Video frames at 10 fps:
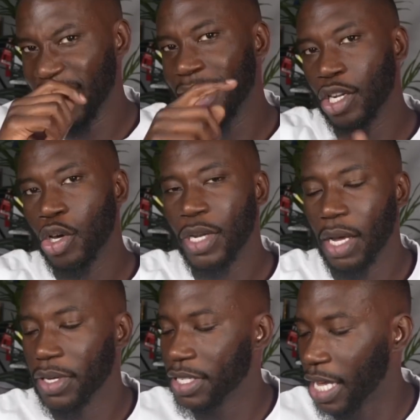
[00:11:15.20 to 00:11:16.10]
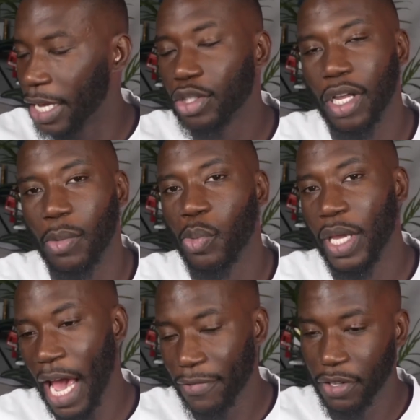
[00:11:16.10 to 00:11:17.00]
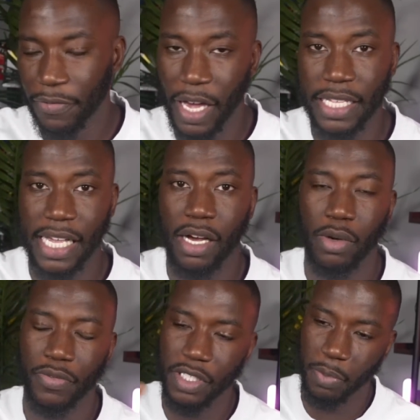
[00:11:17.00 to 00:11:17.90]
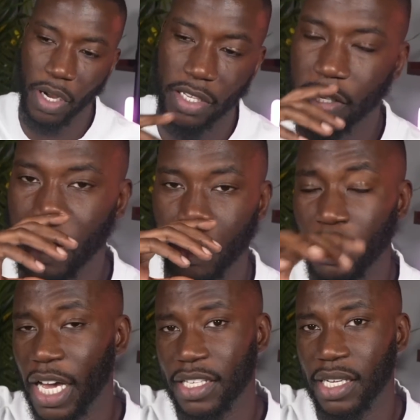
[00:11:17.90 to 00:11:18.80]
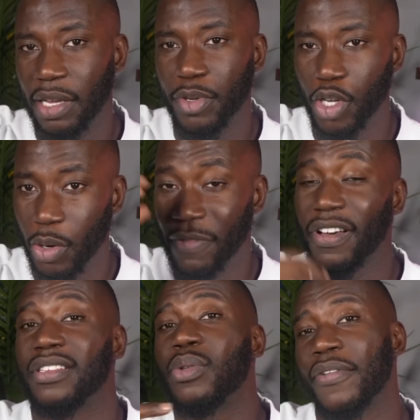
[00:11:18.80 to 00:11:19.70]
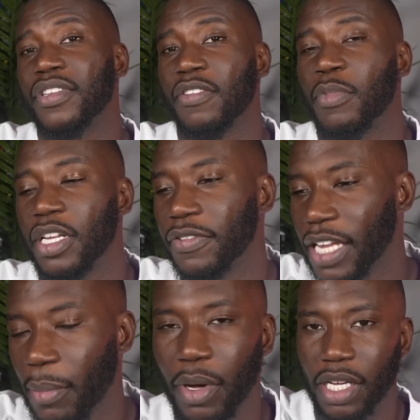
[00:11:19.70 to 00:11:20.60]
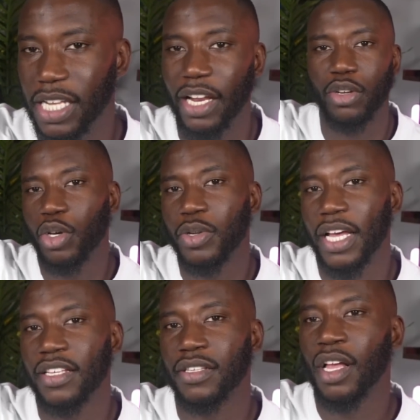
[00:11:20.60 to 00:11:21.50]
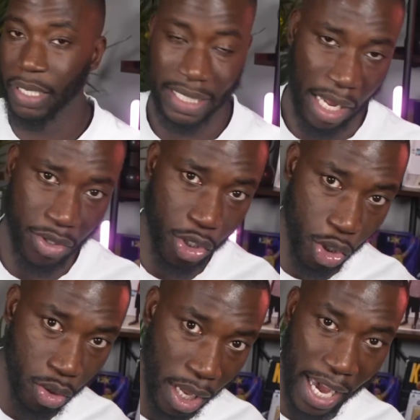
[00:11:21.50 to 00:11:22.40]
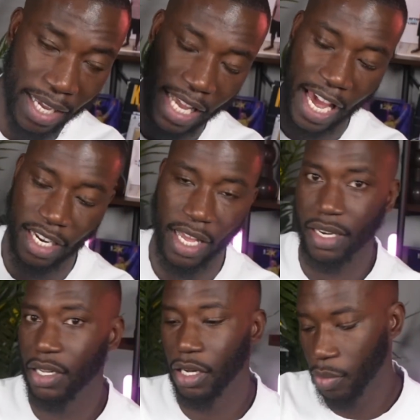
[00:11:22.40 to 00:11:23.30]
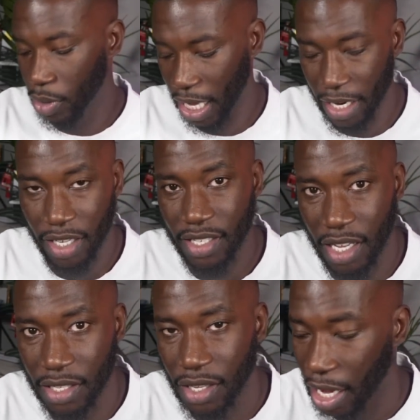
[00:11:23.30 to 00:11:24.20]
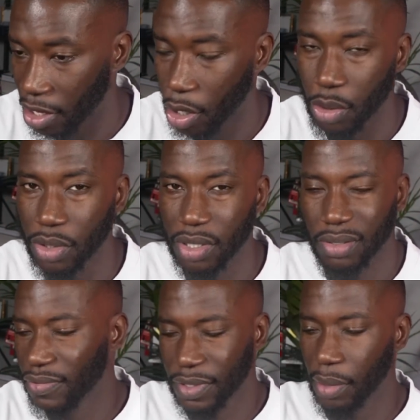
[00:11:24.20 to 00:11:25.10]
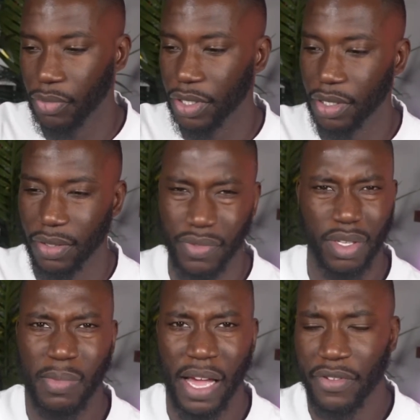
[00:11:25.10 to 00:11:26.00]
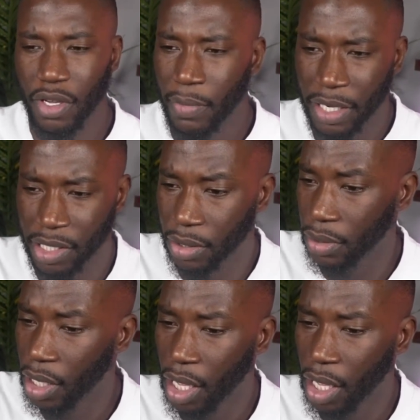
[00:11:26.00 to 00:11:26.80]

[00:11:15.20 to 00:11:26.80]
I didn't know who that was. We have to find out, obviously, Parser, and you guys can let me know if I still have to give money for that, because I don't know who that is. It's down to you guys and the editor. And what the editor says kind of goes for some reason, even though it's my video, my channel.